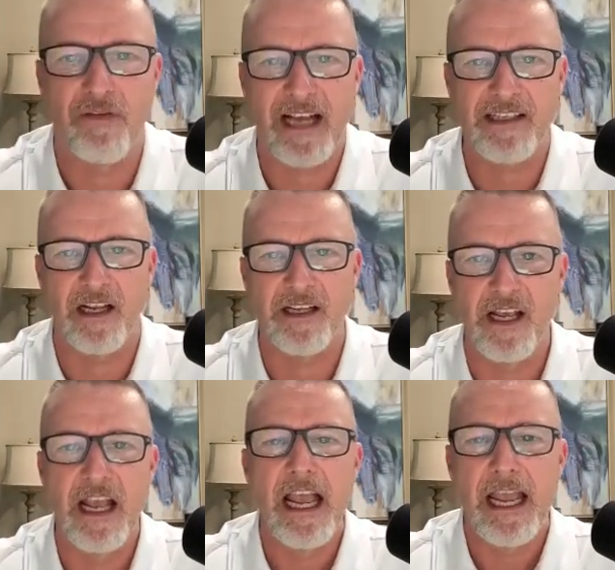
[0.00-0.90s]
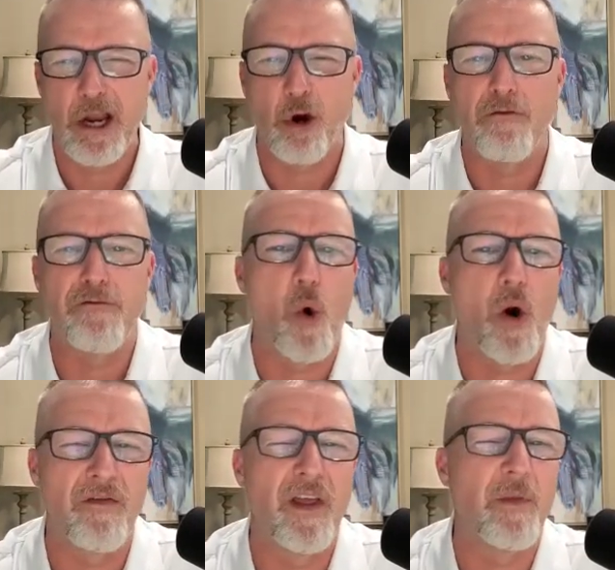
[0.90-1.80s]
of excellence, here are
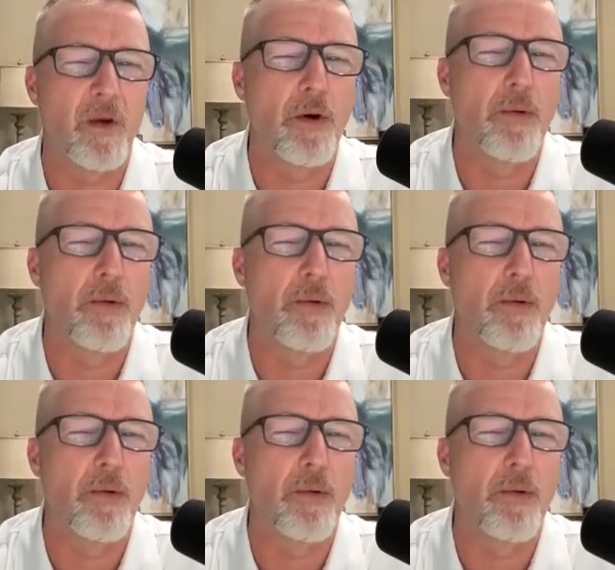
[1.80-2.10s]
four of them that we